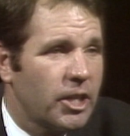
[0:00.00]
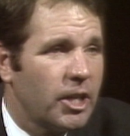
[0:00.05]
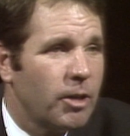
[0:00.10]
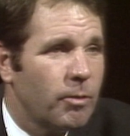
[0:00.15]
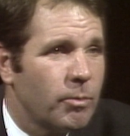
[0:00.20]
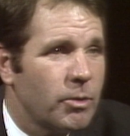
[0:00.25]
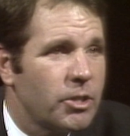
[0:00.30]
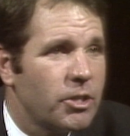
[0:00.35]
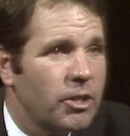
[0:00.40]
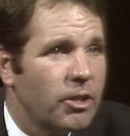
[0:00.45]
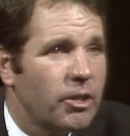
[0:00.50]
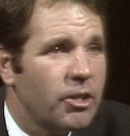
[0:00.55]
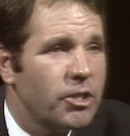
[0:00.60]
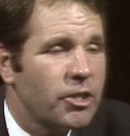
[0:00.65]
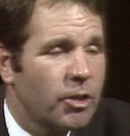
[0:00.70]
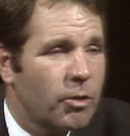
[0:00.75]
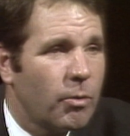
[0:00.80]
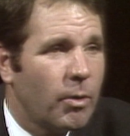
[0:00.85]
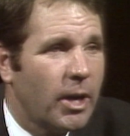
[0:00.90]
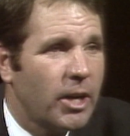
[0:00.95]
him a series
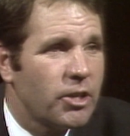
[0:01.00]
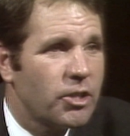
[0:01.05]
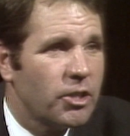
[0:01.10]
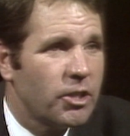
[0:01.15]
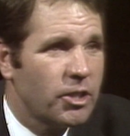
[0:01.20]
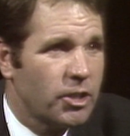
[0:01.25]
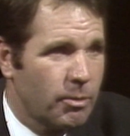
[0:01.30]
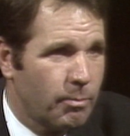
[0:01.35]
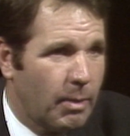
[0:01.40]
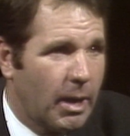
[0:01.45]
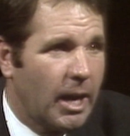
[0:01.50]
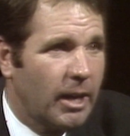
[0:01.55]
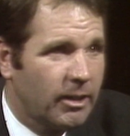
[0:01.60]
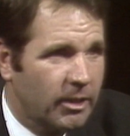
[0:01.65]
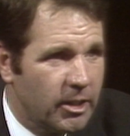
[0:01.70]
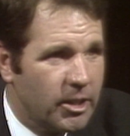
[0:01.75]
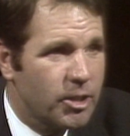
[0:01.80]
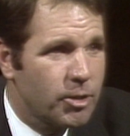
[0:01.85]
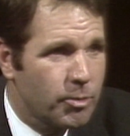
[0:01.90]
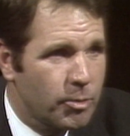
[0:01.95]
of questions about
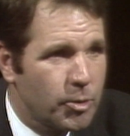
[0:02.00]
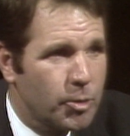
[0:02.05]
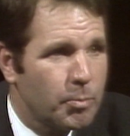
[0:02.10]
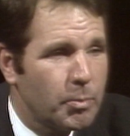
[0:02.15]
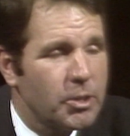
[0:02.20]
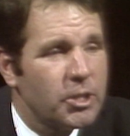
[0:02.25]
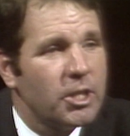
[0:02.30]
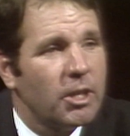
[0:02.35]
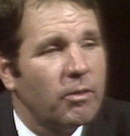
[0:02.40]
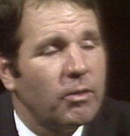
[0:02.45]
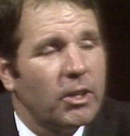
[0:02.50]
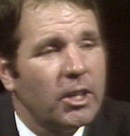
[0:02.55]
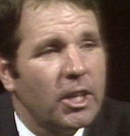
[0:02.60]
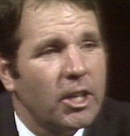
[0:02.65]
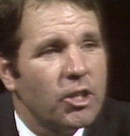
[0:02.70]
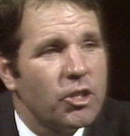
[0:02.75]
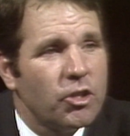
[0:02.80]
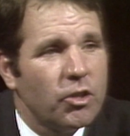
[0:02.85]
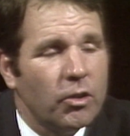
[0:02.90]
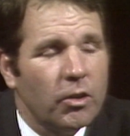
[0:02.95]
this specific
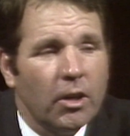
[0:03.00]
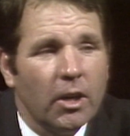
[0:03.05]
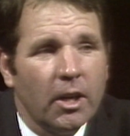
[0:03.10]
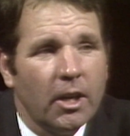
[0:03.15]
issue.